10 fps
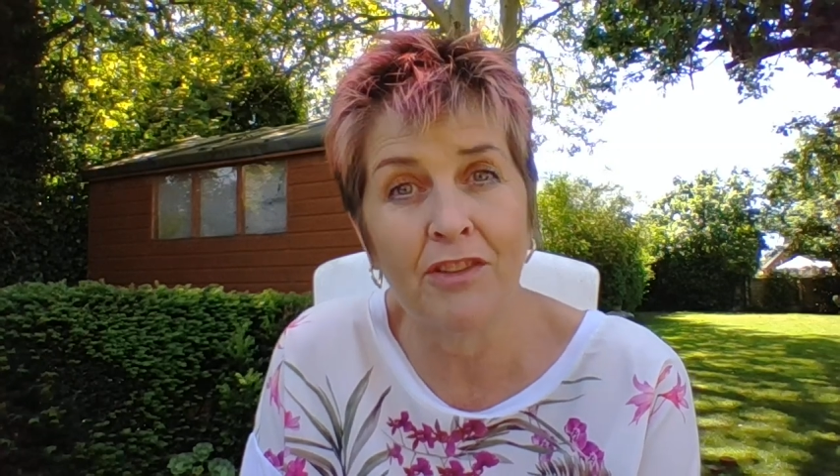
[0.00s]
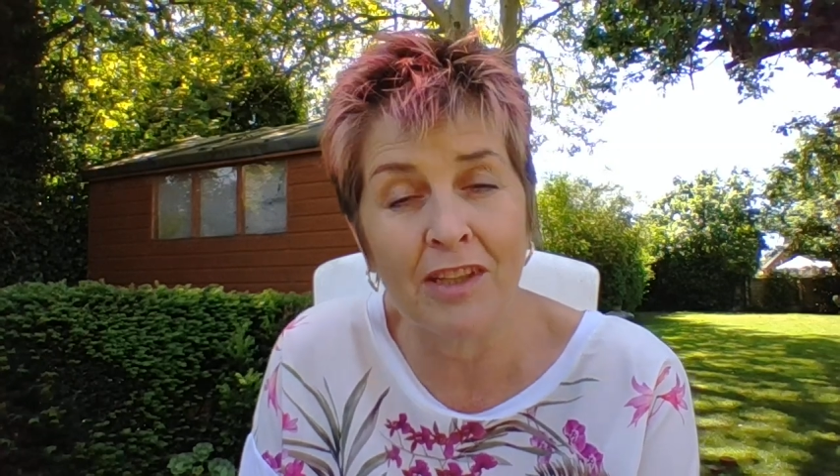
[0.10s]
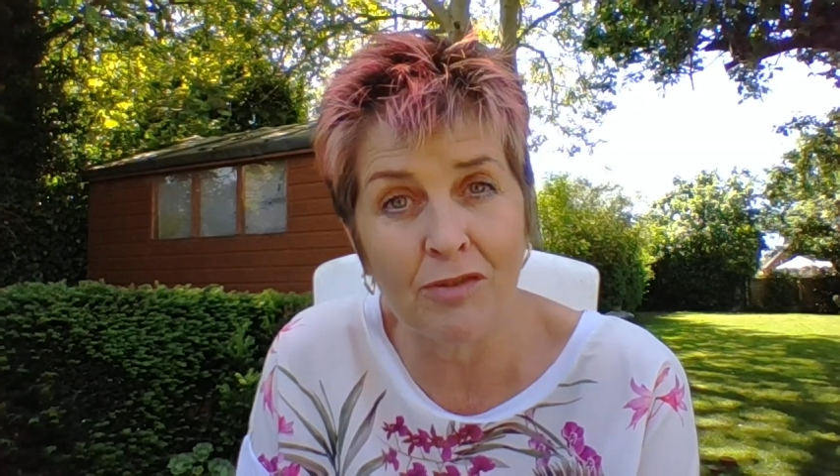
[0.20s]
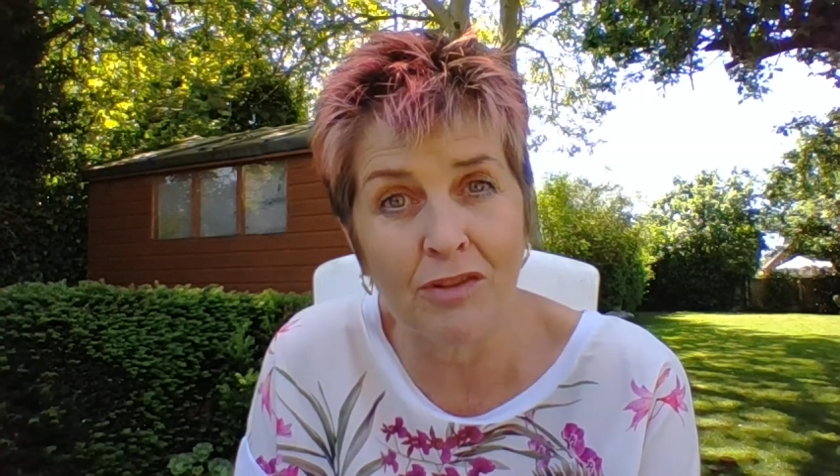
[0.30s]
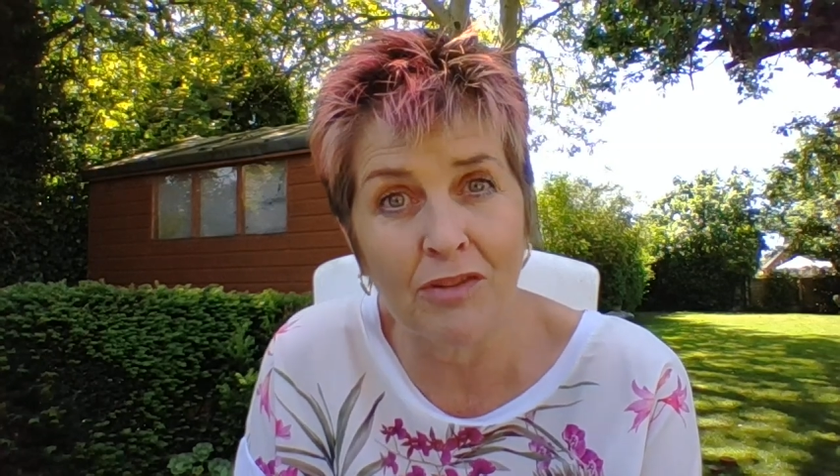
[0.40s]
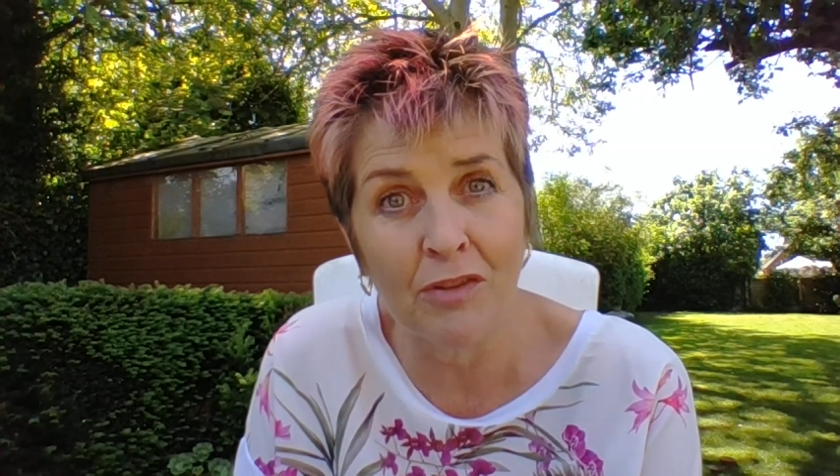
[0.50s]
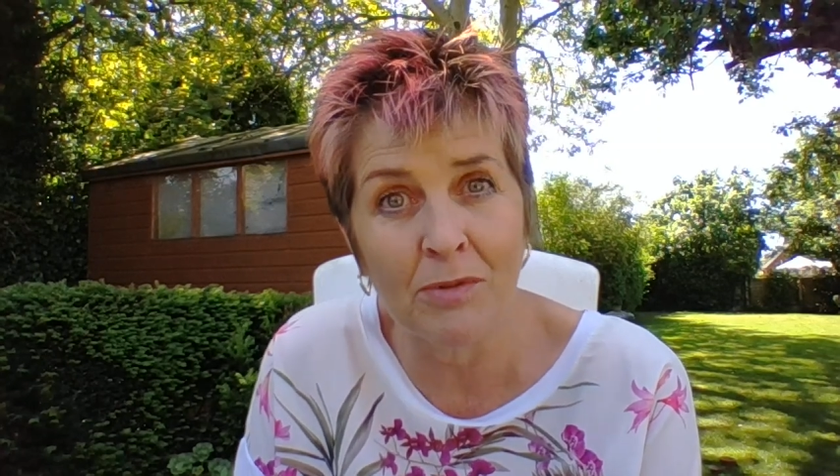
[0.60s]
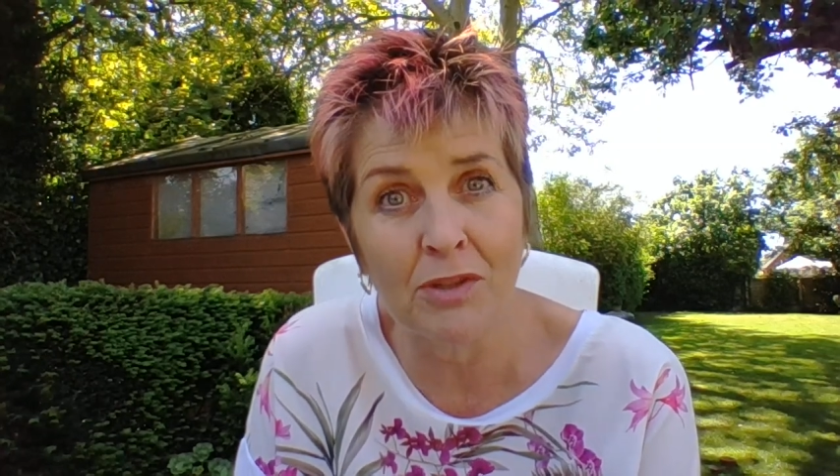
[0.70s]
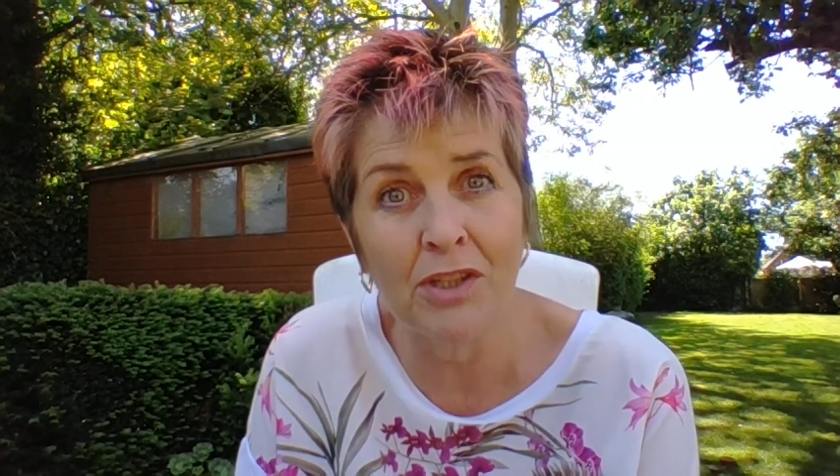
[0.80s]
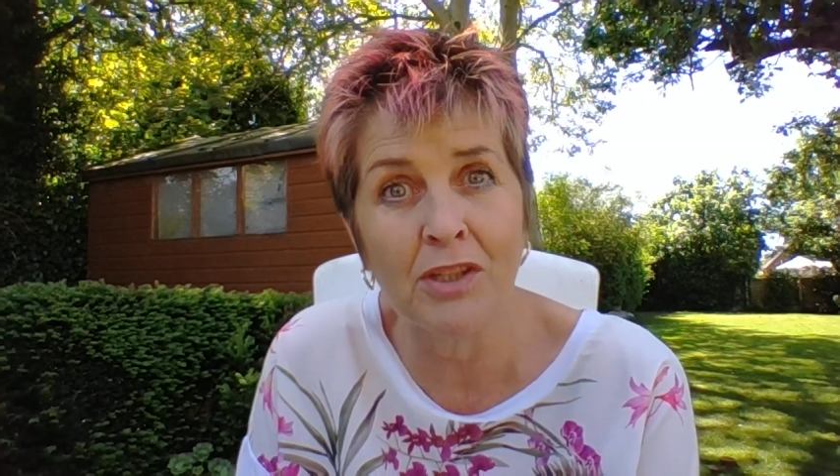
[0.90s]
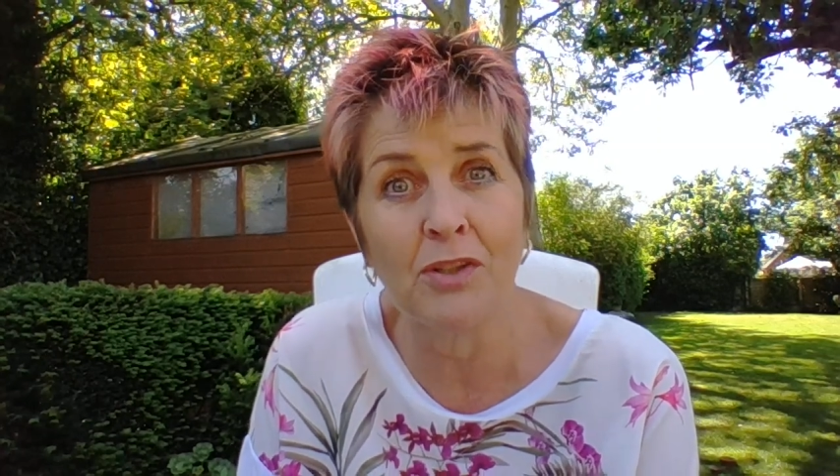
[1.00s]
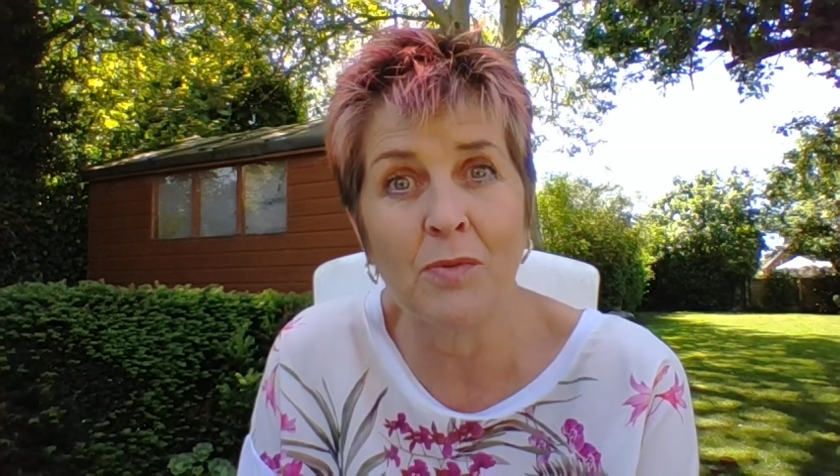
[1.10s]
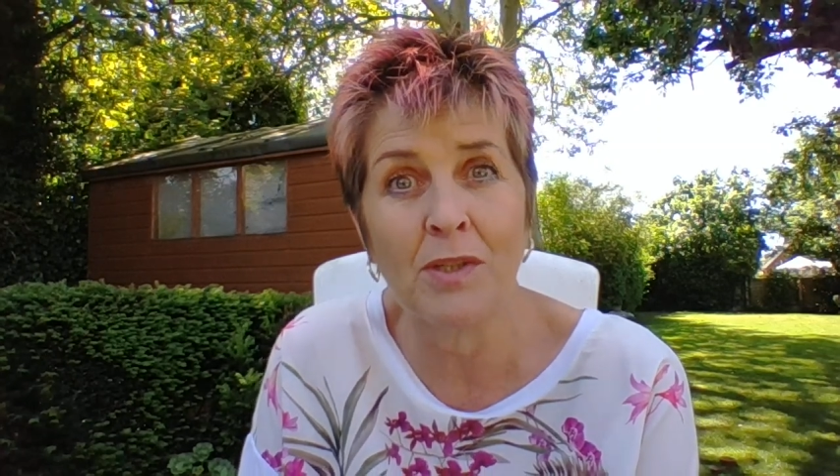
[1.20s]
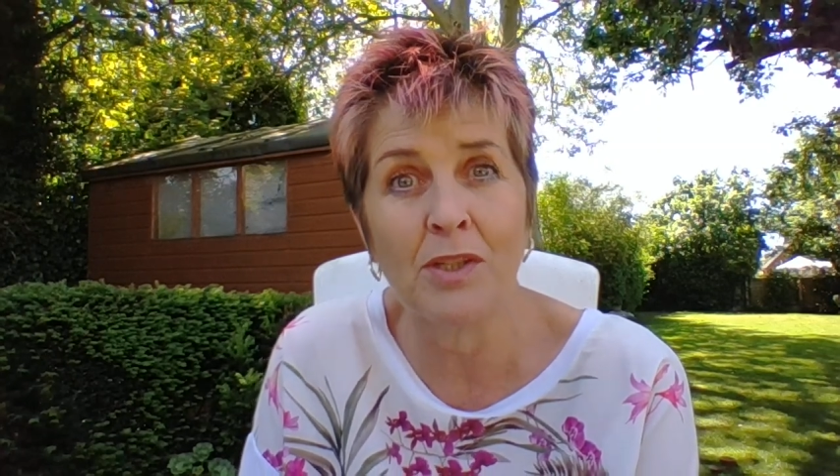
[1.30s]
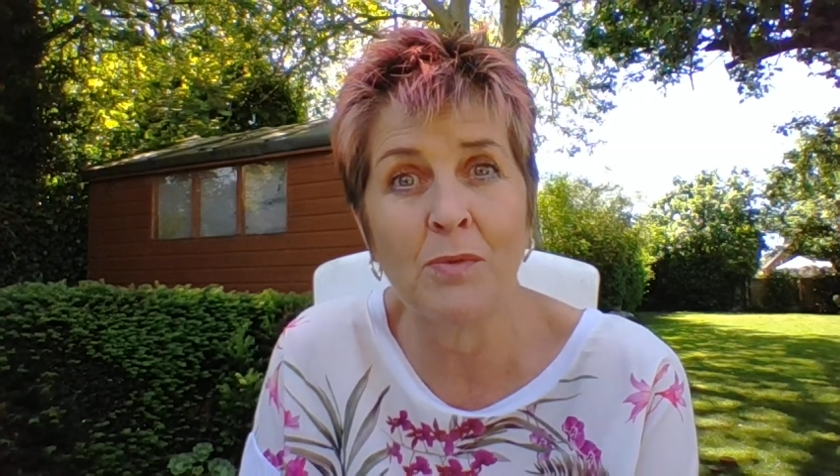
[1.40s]
electric sewing machine at
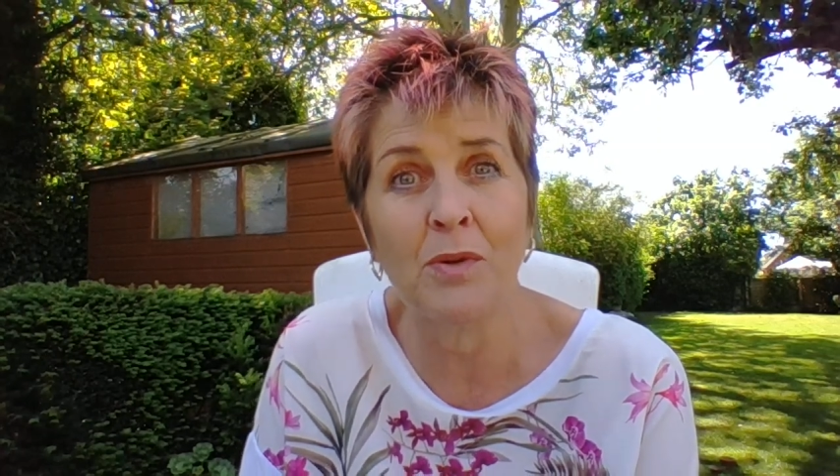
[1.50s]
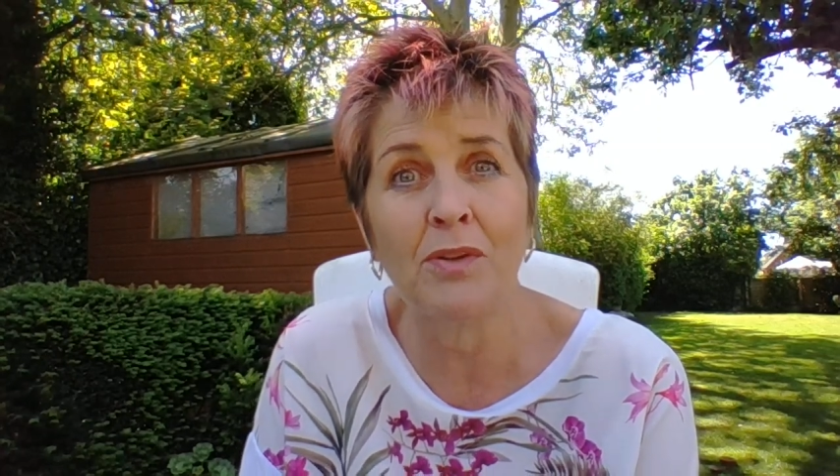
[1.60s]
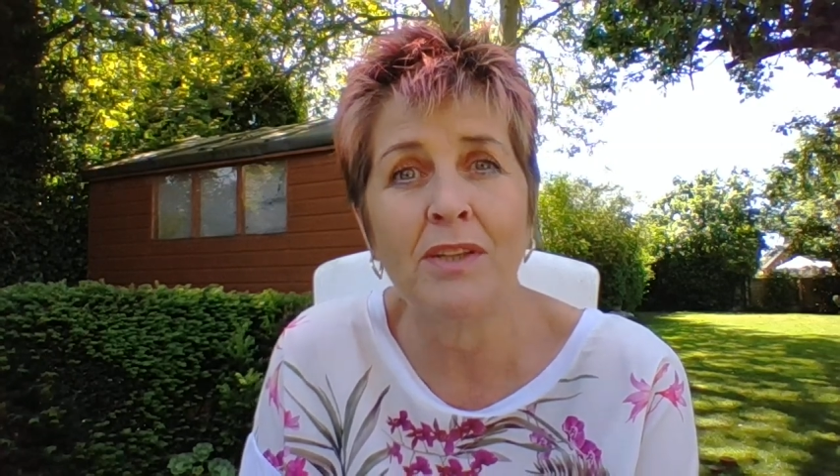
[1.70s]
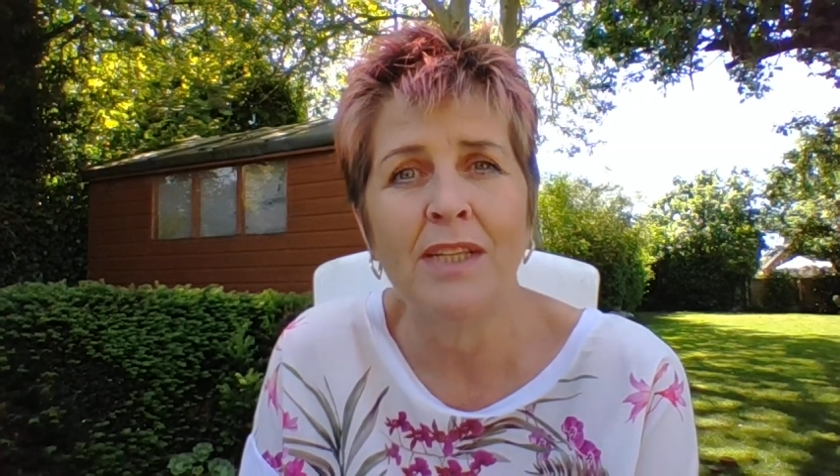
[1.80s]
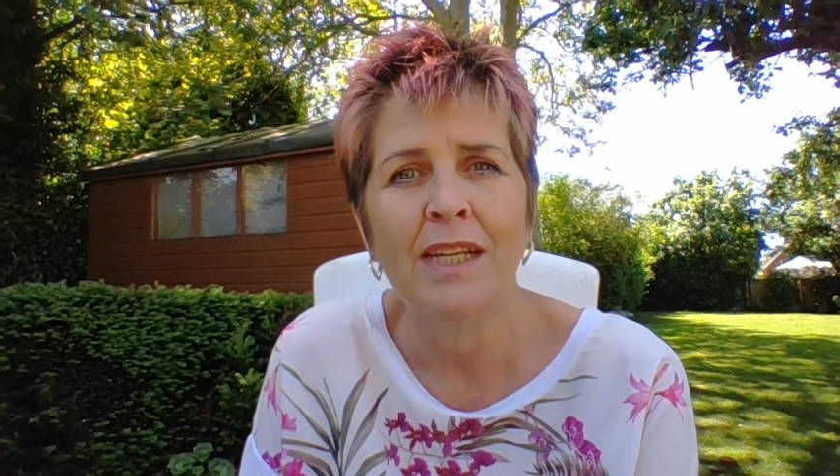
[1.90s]
21